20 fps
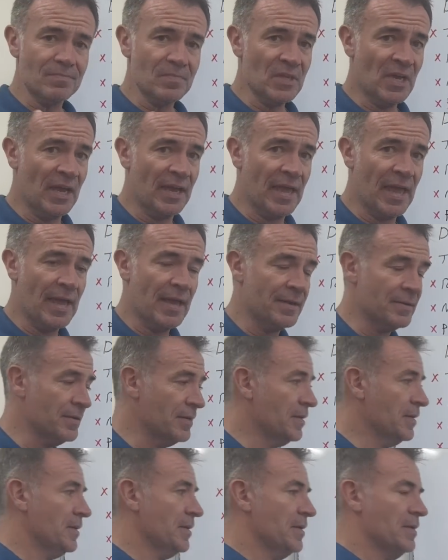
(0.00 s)

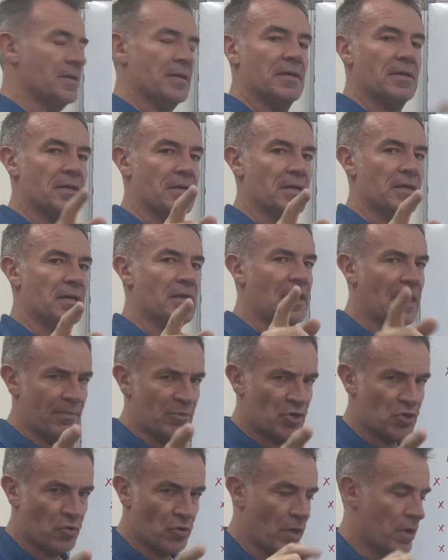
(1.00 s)
Again, let me
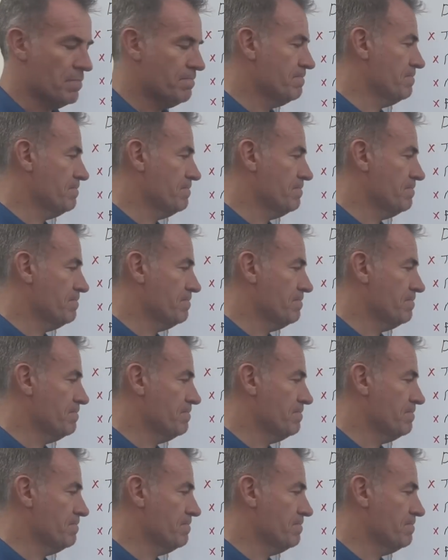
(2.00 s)
show you.